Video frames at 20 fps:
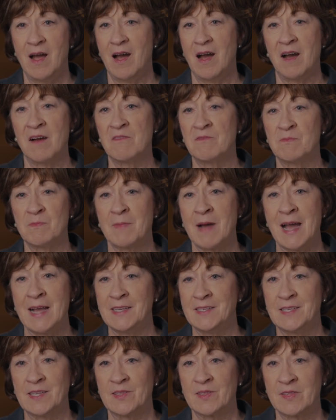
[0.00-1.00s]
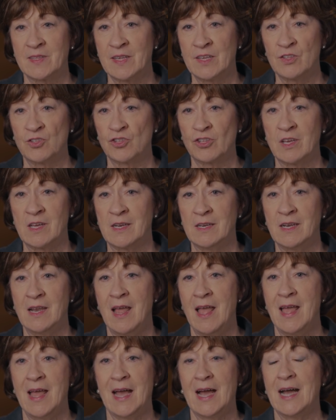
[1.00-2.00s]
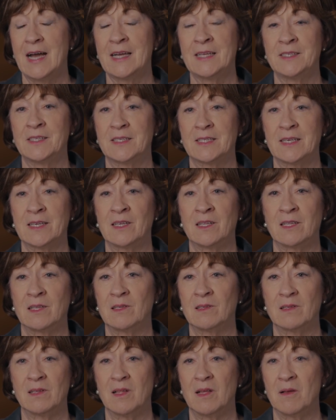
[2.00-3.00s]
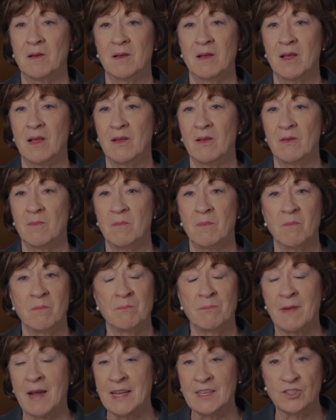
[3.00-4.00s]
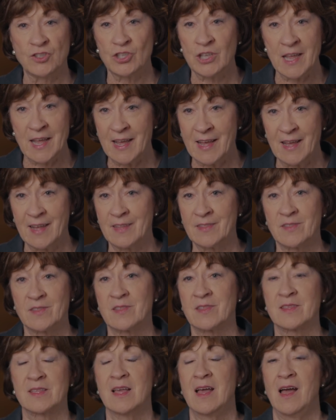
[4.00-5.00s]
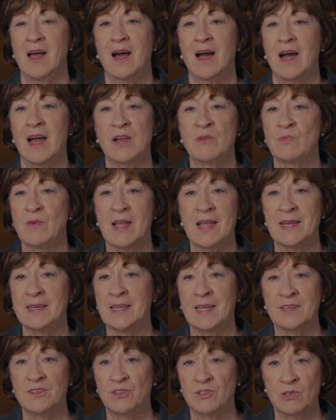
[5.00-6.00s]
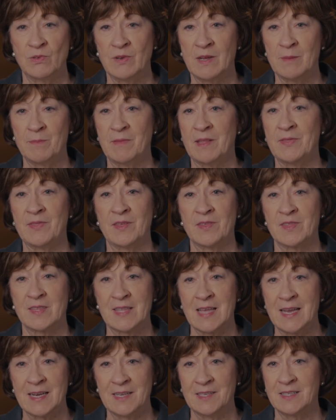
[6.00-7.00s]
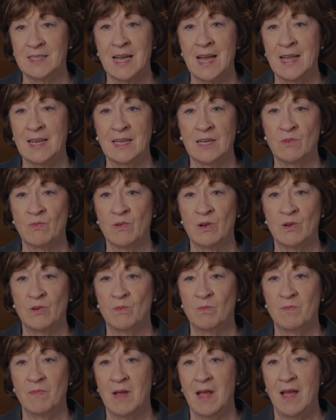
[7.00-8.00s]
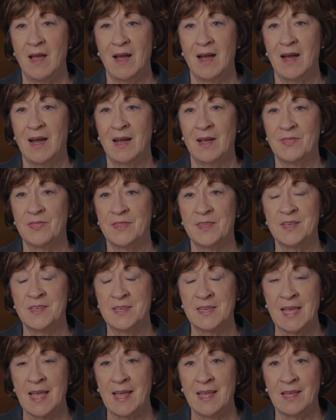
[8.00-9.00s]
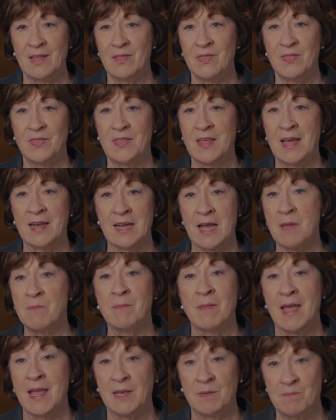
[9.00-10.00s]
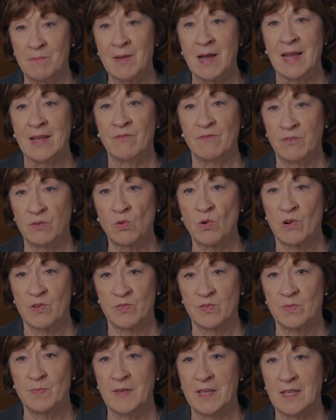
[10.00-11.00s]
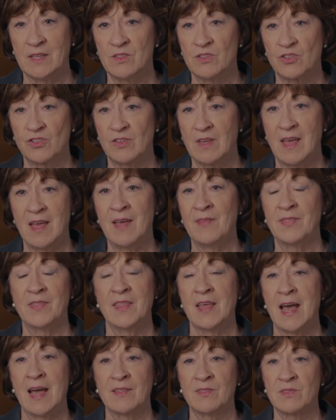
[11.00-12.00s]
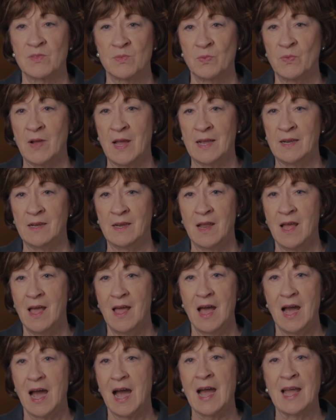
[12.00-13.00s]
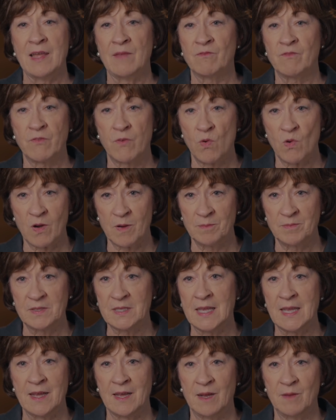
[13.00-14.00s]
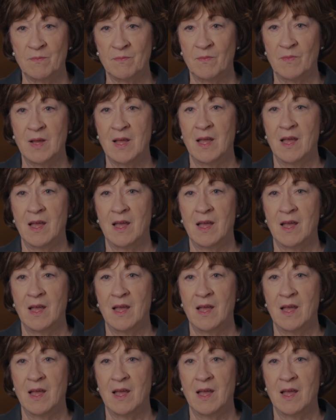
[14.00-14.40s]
of my decision until, by chance, I ran into him in the Senate dining room the day that I made my floor speech. And that's when I informed him